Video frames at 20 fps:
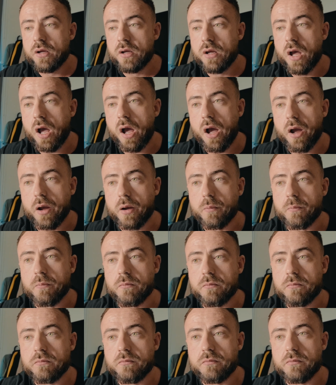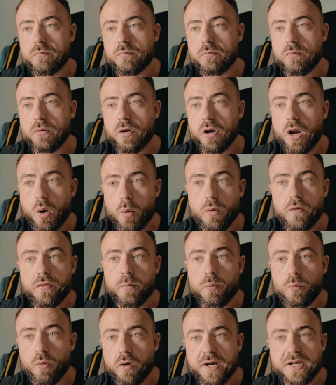lower
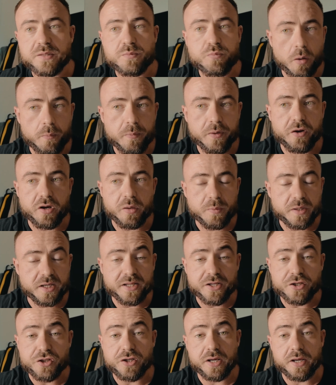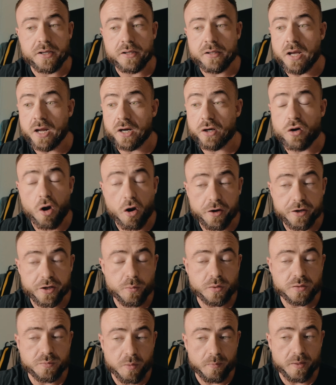than what it's probably going to be this year. And cardio
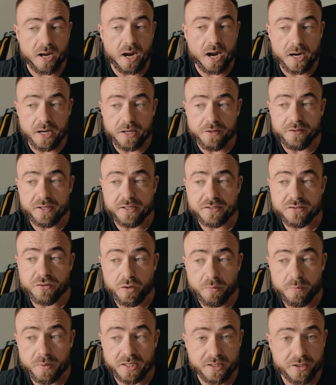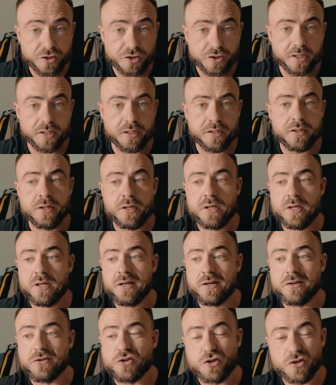was probably higher than it's going to be this year,
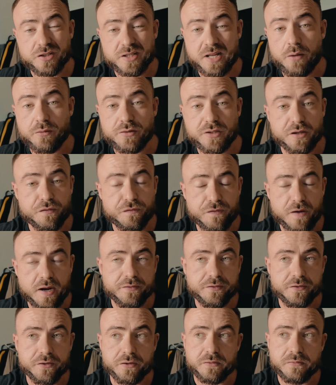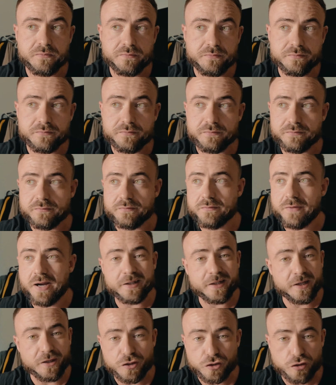just down to the fact that I
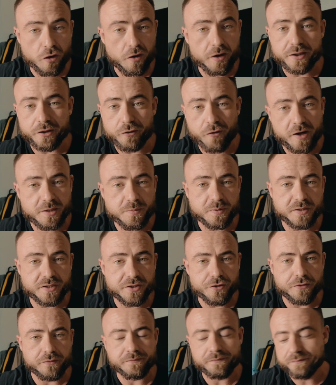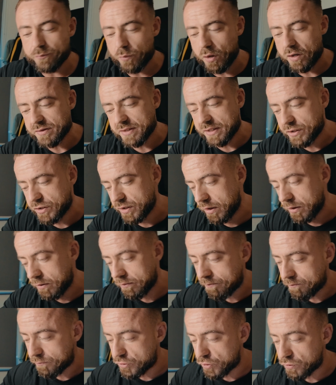didn't start in the greatest position. Whilst this year,
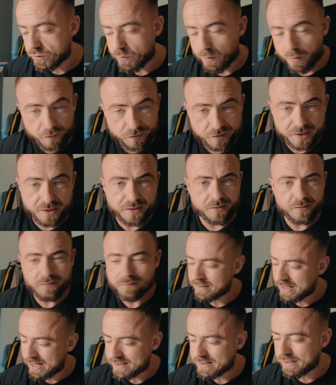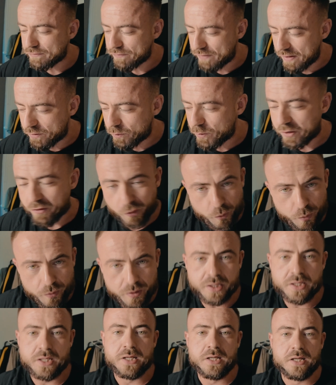due to an off season, down to the fact that we grew
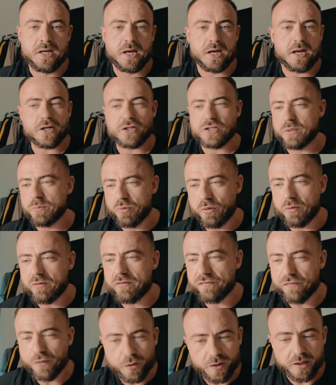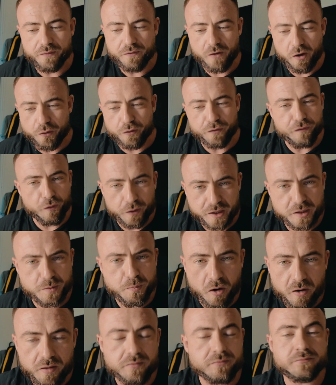and actually put food in a very good fucking
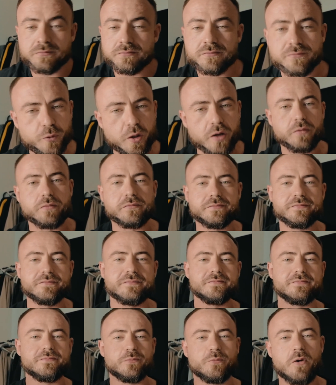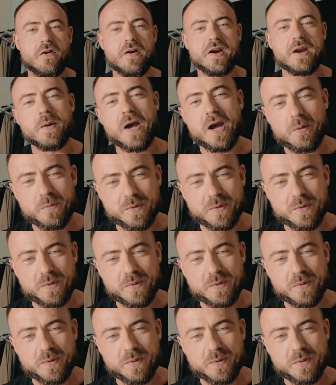spot, well, we're in a better